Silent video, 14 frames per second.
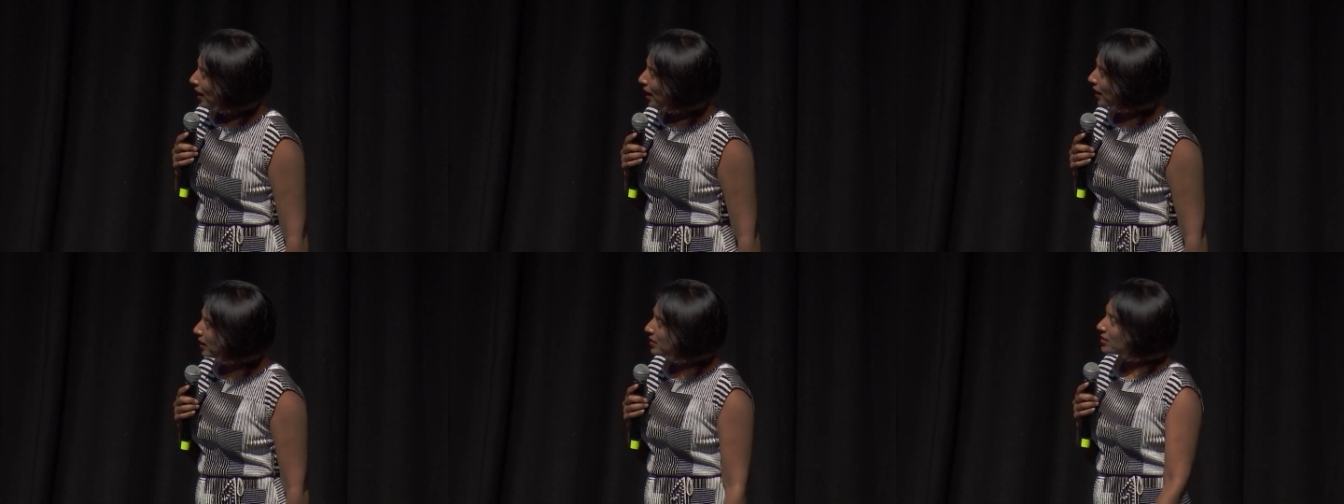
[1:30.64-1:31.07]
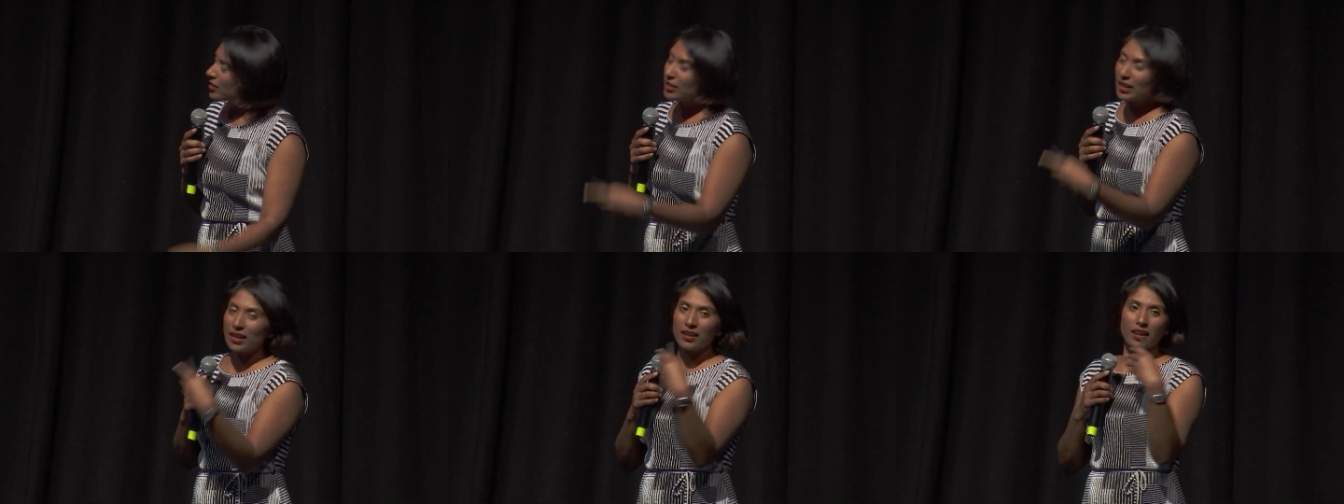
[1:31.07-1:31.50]
and
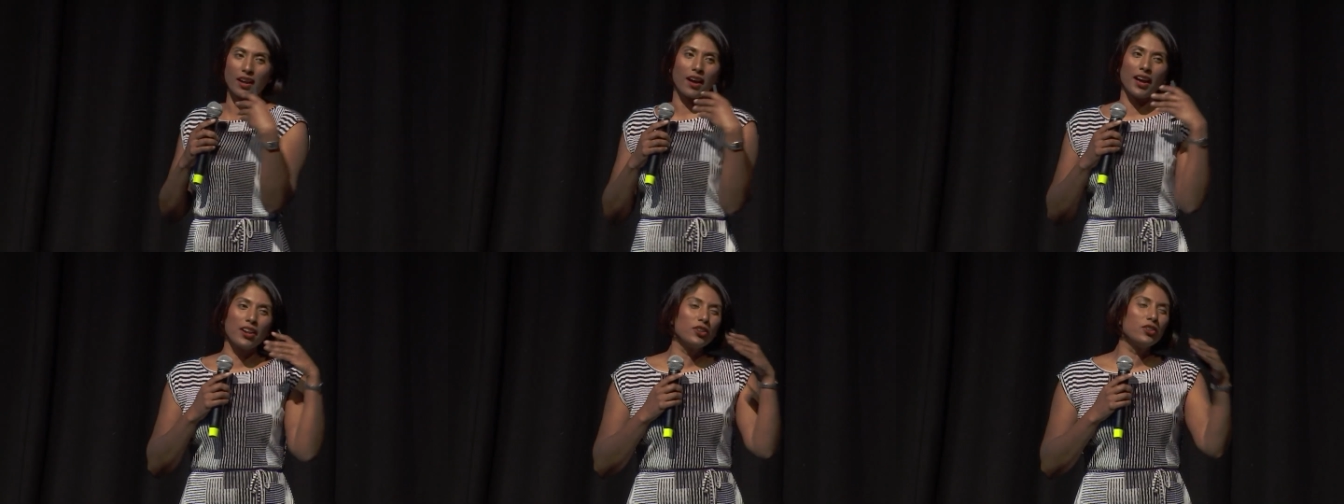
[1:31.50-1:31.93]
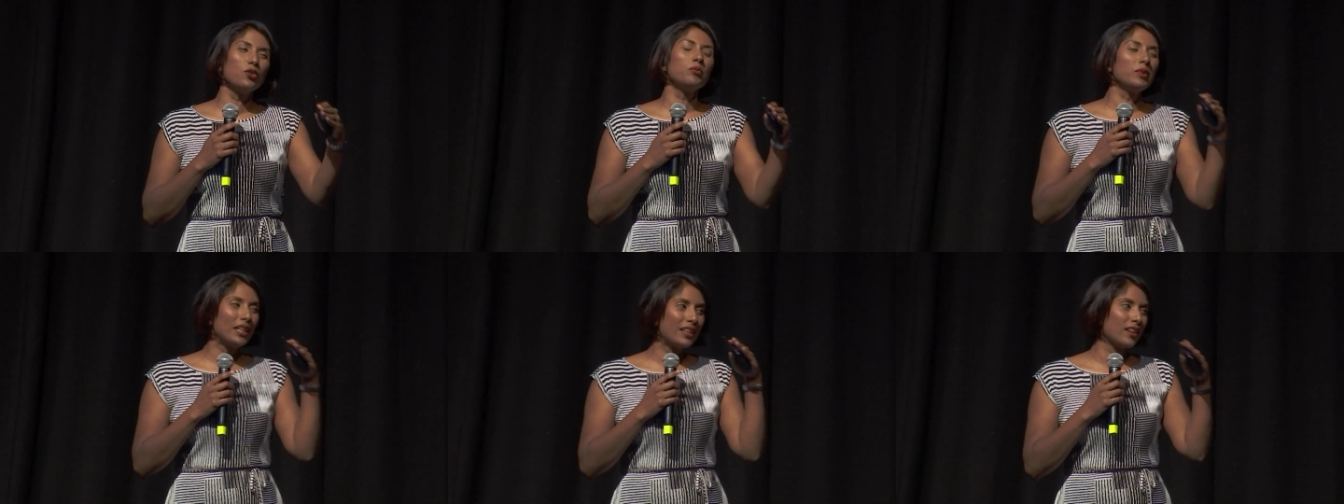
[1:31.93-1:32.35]
so I don't
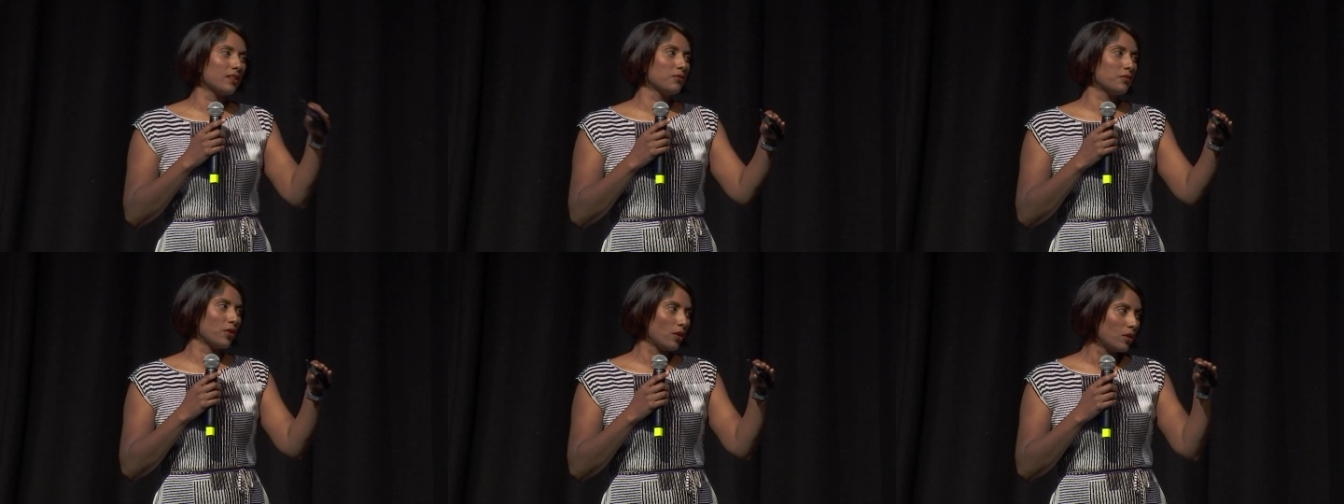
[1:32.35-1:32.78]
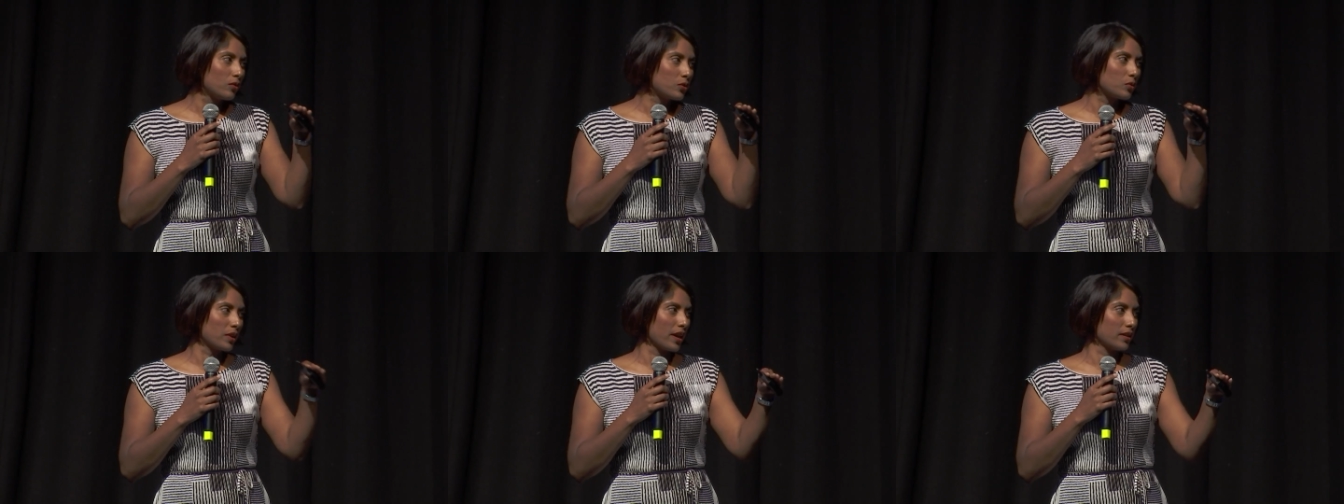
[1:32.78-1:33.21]
normally get
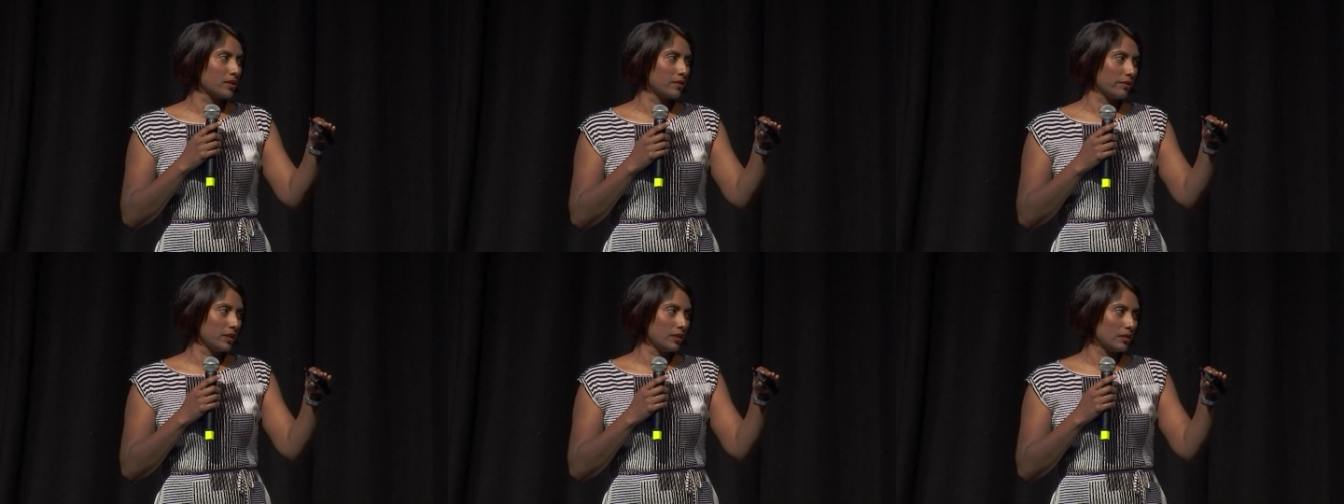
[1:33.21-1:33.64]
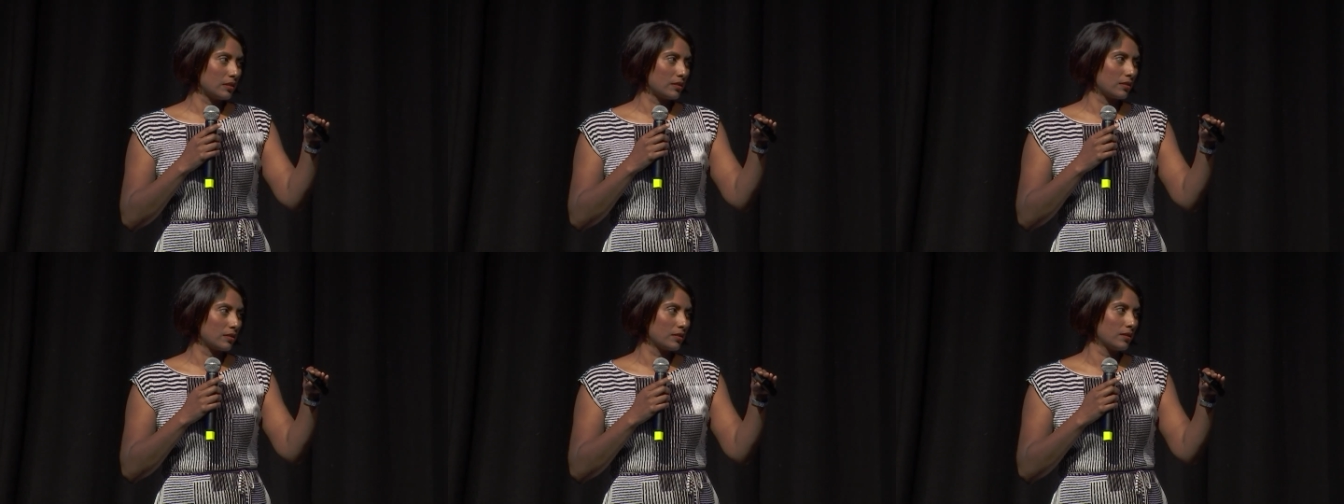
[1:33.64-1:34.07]
involved with
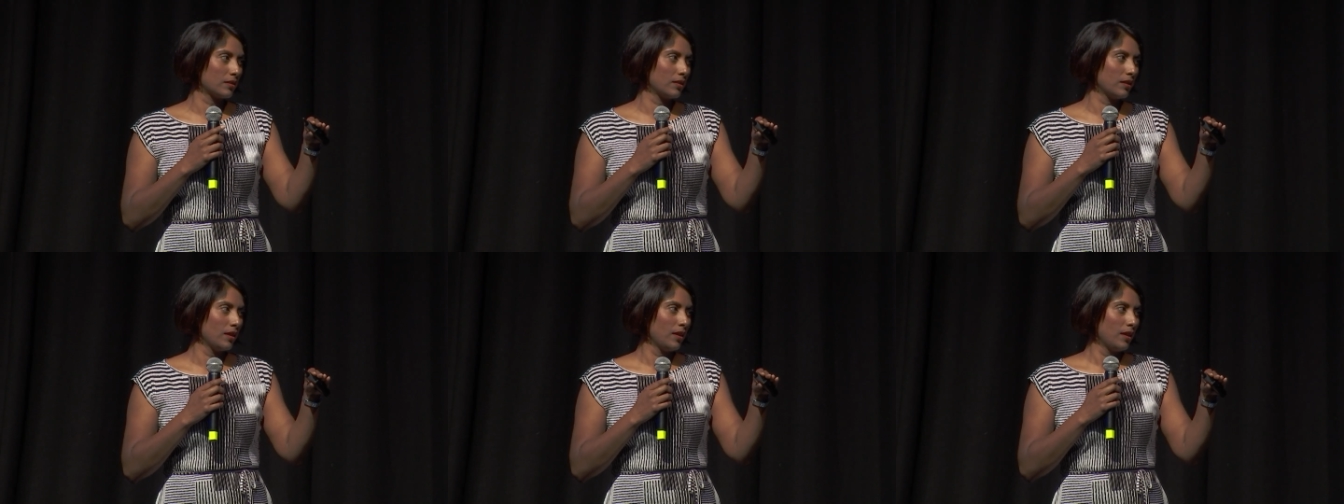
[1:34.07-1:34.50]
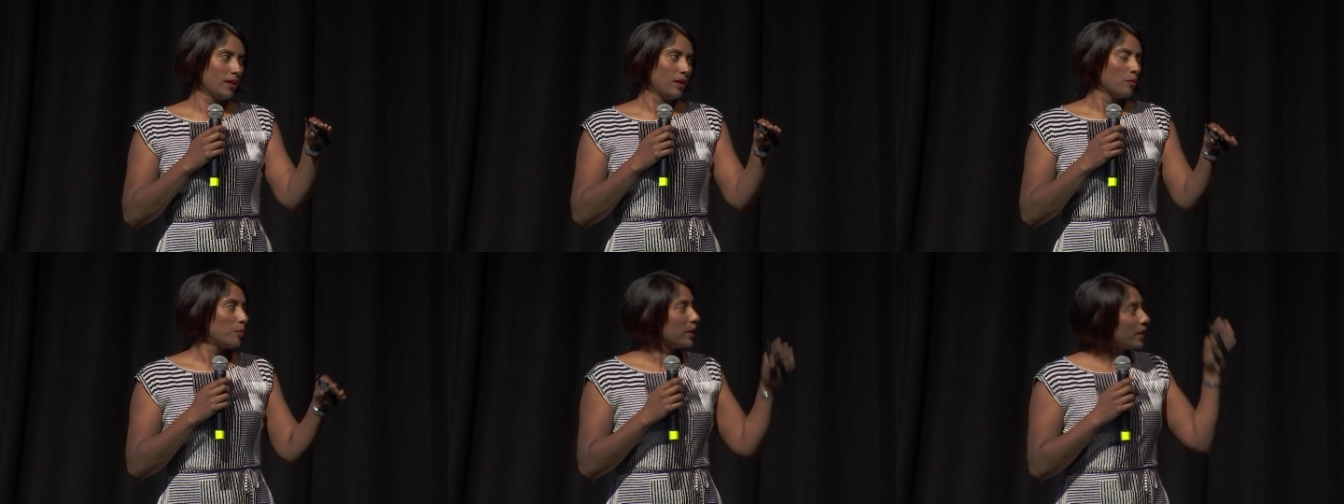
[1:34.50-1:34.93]
activists,
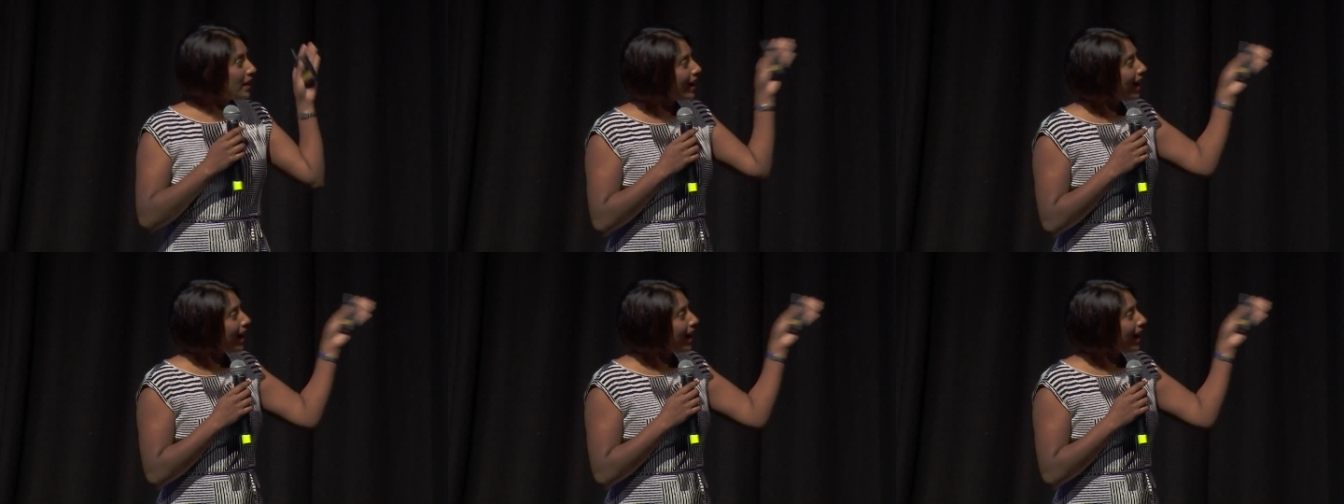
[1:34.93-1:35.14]
but they